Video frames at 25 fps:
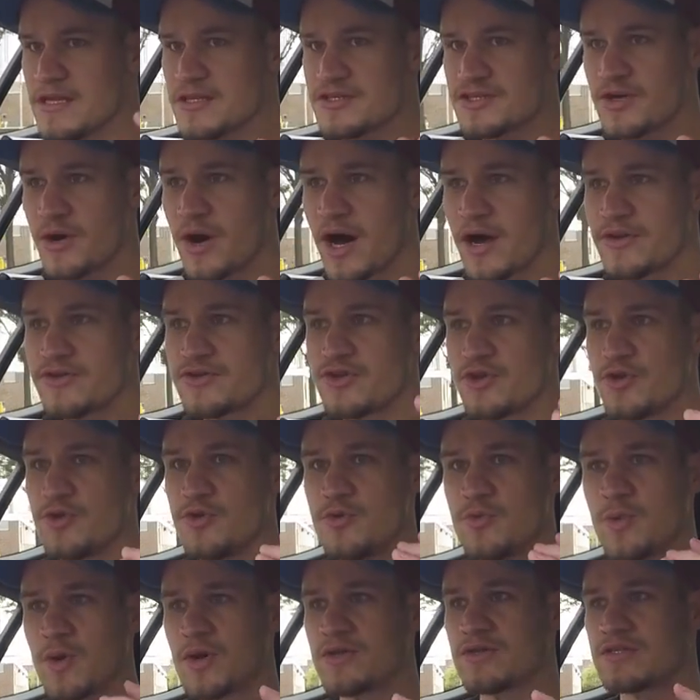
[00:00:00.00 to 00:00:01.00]
So I
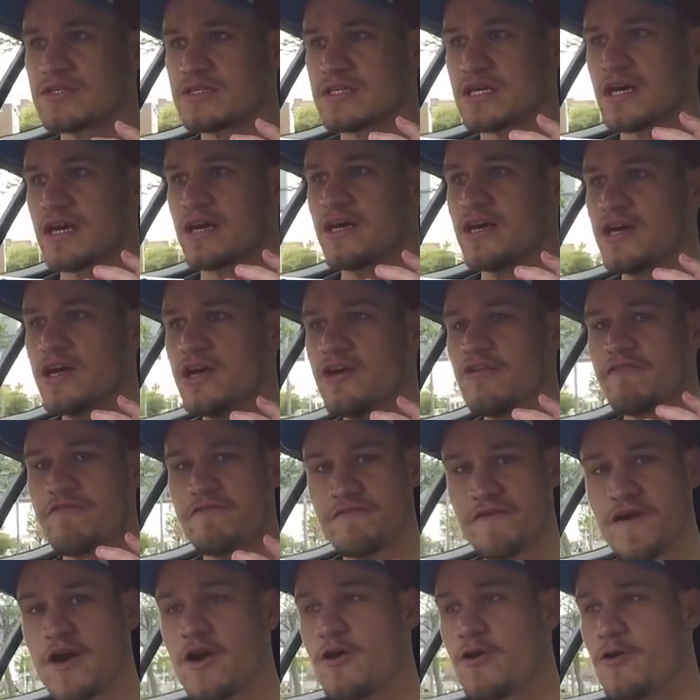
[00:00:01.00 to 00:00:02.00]
do want to
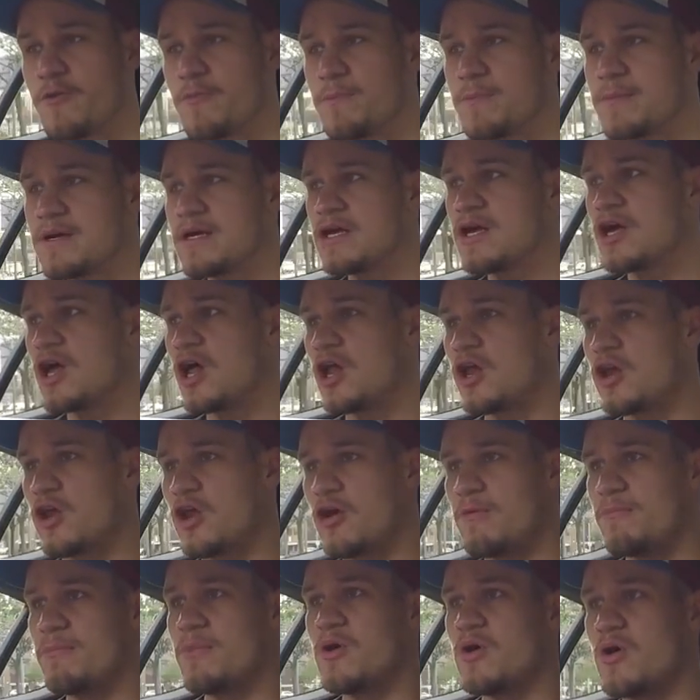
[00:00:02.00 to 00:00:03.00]
film a
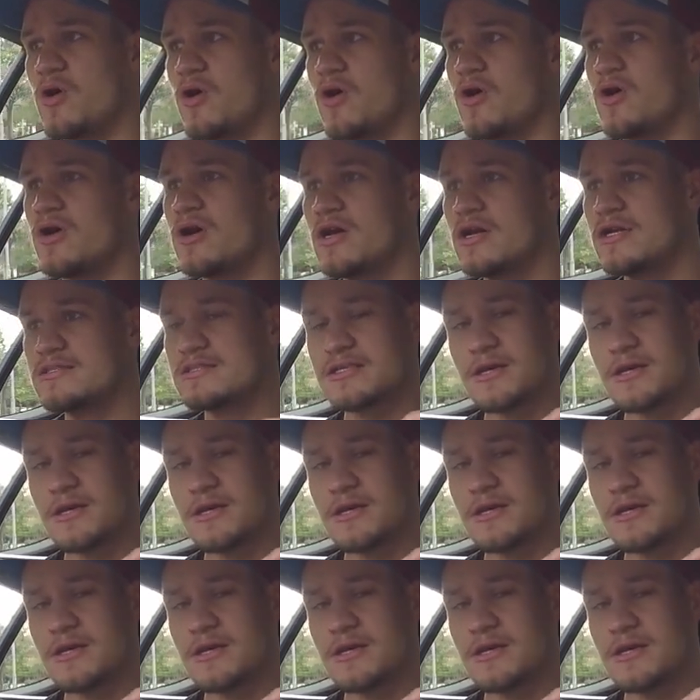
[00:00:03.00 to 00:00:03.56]
lot more,